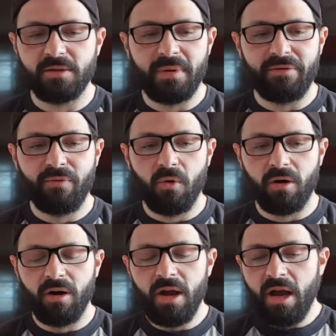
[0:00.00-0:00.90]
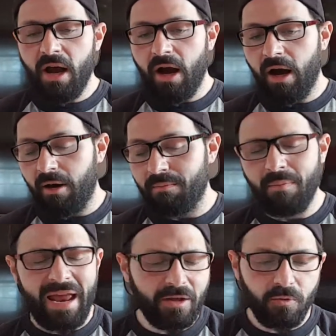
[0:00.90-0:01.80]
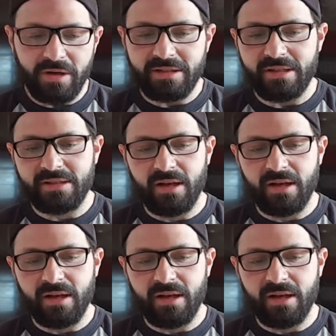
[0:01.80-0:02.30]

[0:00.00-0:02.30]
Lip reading: to me for many reasons.